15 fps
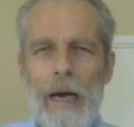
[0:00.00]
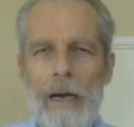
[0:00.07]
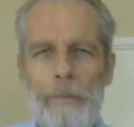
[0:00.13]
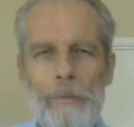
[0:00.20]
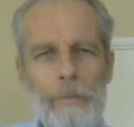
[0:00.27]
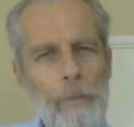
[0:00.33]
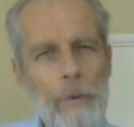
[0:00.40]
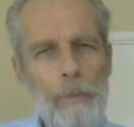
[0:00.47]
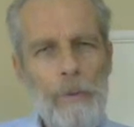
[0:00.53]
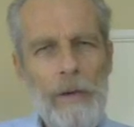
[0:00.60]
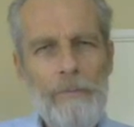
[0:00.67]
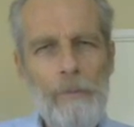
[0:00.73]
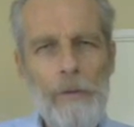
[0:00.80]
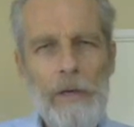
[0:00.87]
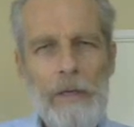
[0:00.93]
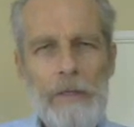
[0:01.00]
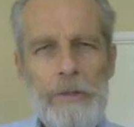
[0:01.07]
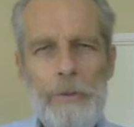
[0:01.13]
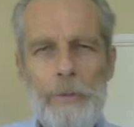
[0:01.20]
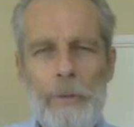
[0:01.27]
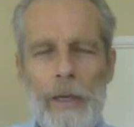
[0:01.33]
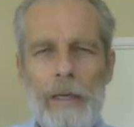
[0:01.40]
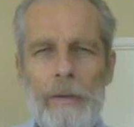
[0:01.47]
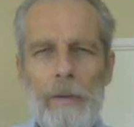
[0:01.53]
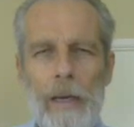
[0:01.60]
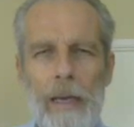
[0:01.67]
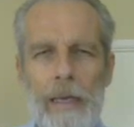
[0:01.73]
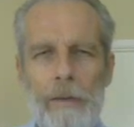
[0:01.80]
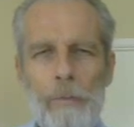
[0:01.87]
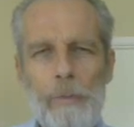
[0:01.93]
I'm referring to
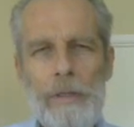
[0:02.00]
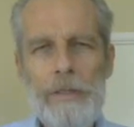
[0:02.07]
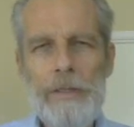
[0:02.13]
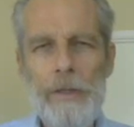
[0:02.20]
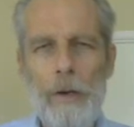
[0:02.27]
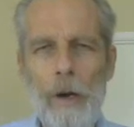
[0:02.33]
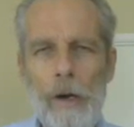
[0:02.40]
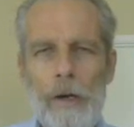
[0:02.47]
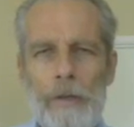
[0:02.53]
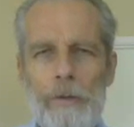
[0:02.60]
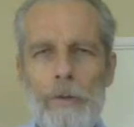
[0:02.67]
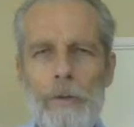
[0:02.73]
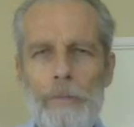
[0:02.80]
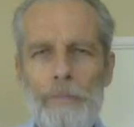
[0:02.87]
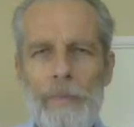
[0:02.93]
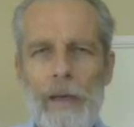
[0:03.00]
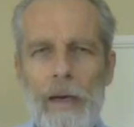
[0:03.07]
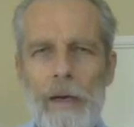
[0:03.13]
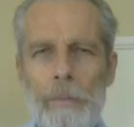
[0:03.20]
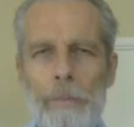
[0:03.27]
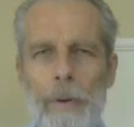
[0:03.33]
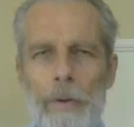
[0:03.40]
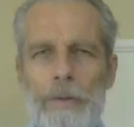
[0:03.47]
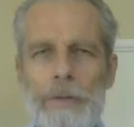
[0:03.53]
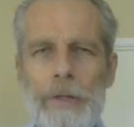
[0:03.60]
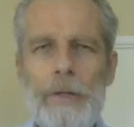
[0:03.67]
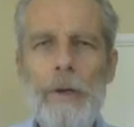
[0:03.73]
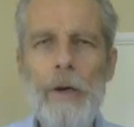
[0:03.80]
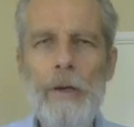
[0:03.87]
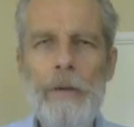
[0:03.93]
a recent article
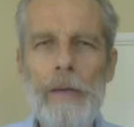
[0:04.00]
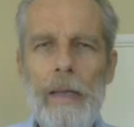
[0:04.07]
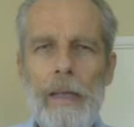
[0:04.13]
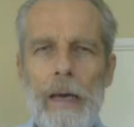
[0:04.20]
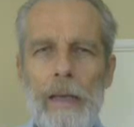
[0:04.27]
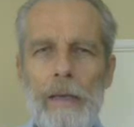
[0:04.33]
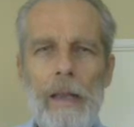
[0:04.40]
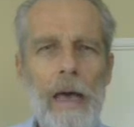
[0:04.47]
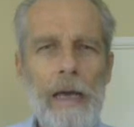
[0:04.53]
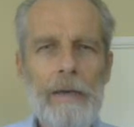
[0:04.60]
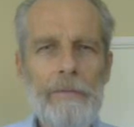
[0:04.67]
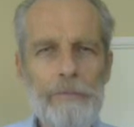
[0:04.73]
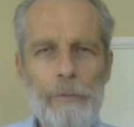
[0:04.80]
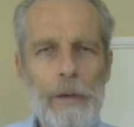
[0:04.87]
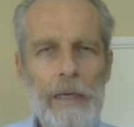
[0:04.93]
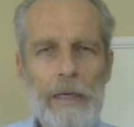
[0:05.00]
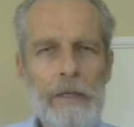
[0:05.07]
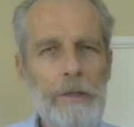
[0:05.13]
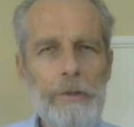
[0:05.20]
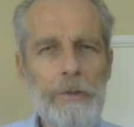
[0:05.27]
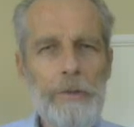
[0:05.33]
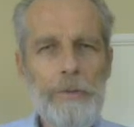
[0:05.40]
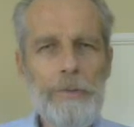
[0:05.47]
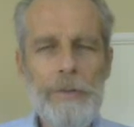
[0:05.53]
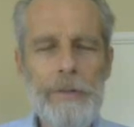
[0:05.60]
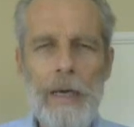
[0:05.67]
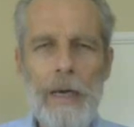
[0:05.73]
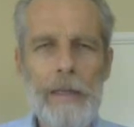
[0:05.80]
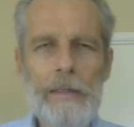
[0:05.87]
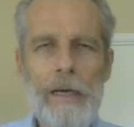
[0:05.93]
posted on
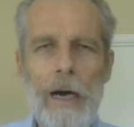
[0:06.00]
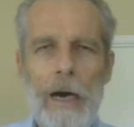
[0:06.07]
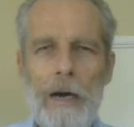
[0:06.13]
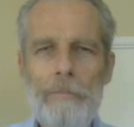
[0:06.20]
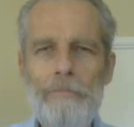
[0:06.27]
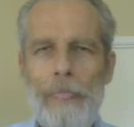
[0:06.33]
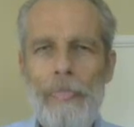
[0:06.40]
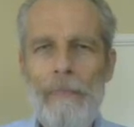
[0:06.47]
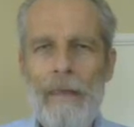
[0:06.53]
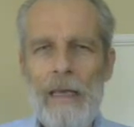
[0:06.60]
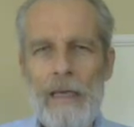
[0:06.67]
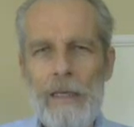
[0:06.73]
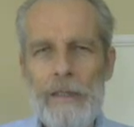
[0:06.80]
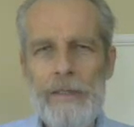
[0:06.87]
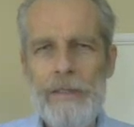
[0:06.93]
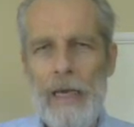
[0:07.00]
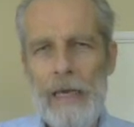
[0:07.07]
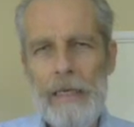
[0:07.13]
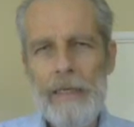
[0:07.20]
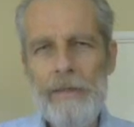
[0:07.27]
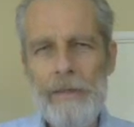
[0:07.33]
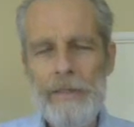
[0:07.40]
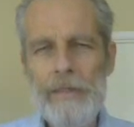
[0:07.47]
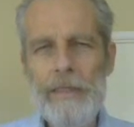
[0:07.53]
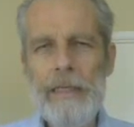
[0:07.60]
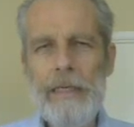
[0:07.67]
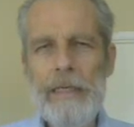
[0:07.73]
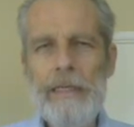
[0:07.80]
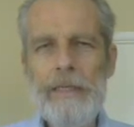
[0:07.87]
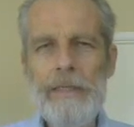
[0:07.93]
livetradingnews.com citing the
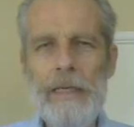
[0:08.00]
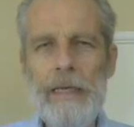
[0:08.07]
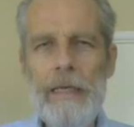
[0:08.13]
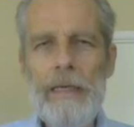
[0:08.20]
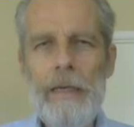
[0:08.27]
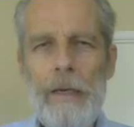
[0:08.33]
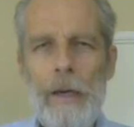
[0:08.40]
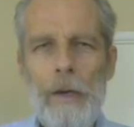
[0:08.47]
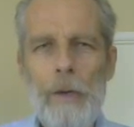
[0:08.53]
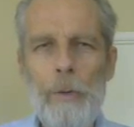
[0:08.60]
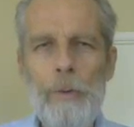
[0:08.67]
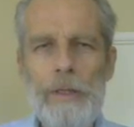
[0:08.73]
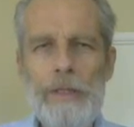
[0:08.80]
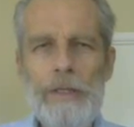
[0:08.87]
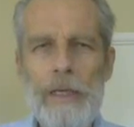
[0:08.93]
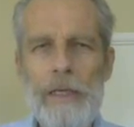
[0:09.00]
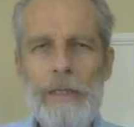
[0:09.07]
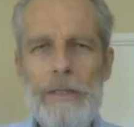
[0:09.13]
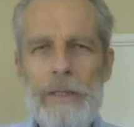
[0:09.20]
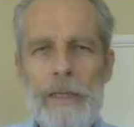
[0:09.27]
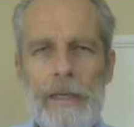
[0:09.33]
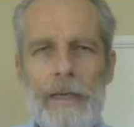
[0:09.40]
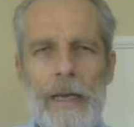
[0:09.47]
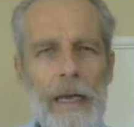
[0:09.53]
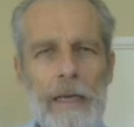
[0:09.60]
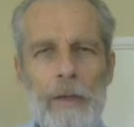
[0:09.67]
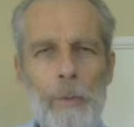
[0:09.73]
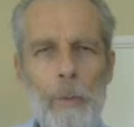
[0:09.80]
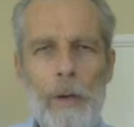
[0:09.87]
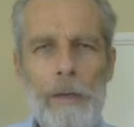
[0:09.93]
CDC, which says that
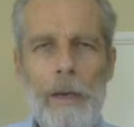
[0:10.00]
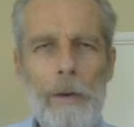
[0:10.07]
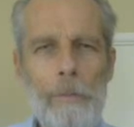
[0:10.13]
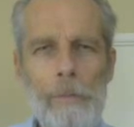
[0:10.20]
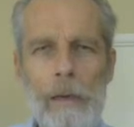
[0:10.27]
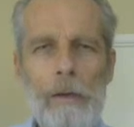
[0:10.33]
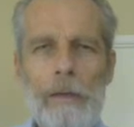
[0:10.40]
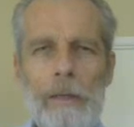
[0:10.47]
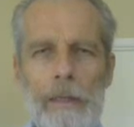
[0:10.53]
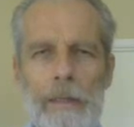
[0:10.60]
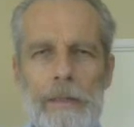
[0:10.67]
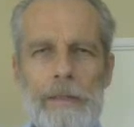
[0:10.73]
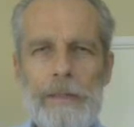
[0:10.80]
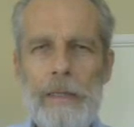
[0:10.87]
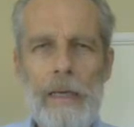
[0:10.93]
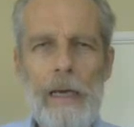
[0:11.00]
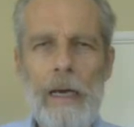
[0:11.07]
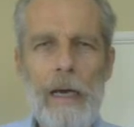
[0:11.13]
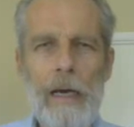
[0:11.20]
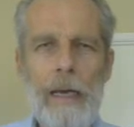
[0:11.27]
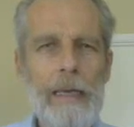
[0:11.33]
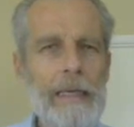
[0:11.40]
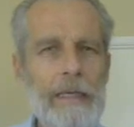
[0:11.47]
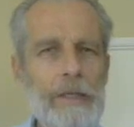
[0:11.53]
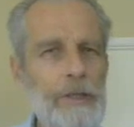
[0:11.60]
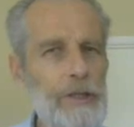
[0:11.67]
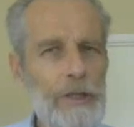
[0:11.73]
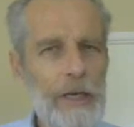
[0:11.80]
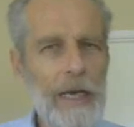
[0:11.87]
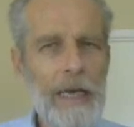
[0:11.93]
91 Americans
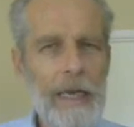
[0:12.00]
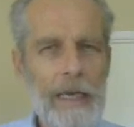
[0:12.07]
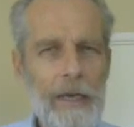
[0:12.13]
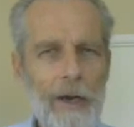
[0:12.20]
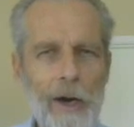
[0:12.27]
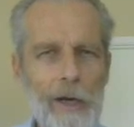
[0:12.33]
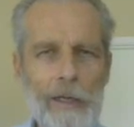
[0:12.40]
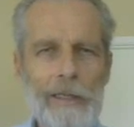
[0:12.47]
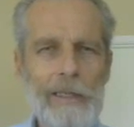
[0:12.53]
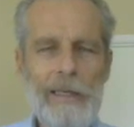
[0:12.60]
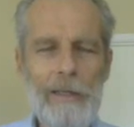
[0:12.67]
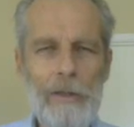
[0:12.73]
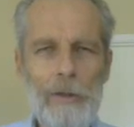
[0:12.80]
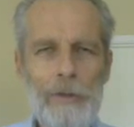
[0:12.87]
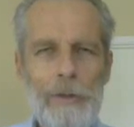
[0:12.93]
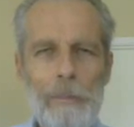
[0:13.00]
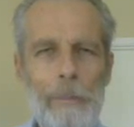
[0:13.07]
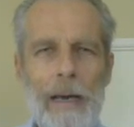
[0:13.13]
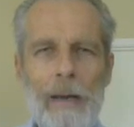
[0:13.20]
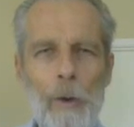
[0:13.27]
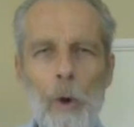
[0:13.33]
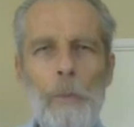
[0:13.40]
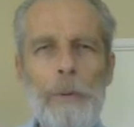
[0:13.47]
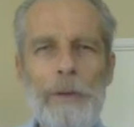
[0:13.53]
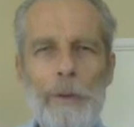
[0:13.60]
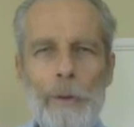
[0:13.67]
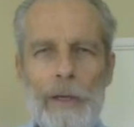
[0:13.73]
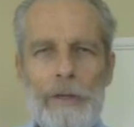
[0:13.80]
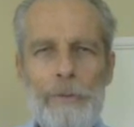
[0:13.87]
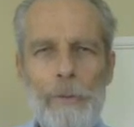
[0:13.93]
each day are killed by
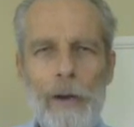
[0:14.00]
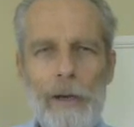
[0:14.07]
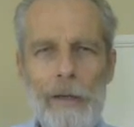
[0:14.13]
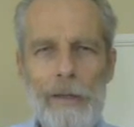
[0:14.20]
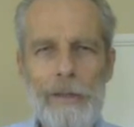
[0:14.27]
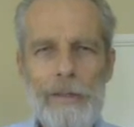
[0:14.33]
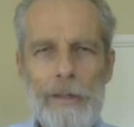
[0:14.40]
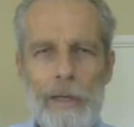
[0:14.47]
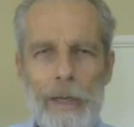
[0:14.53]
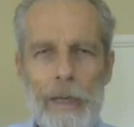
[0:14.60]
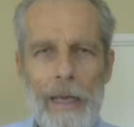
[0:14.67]
opioid drugs.